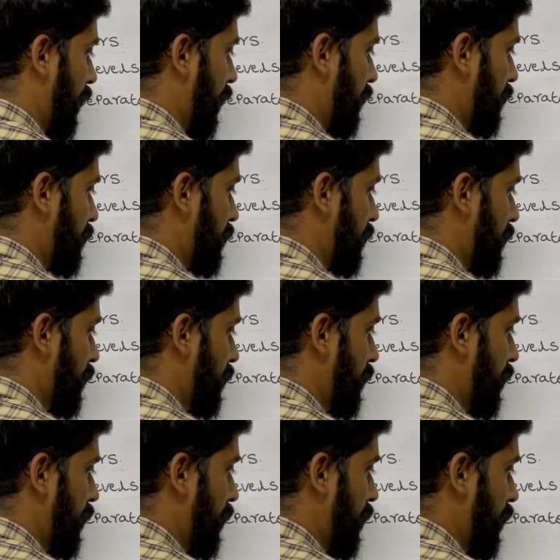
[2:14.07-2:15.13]
like this
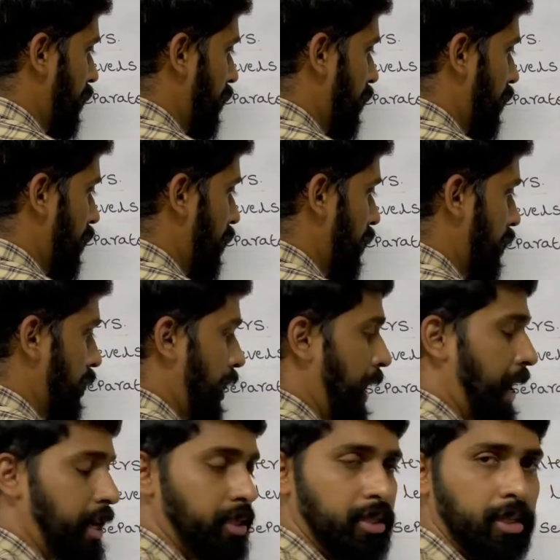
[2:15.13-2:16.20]

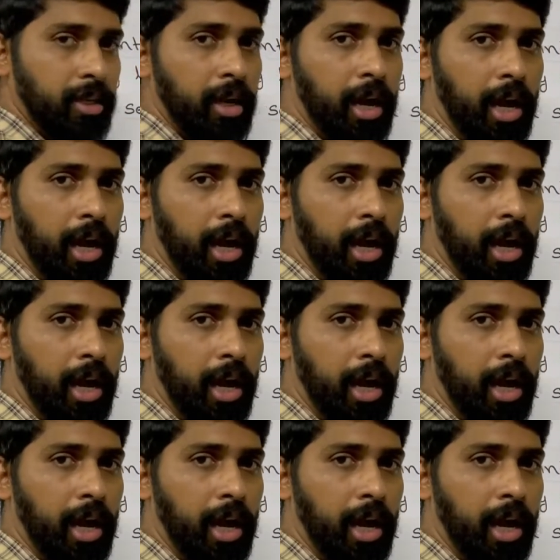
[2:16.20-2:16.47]
asterisk.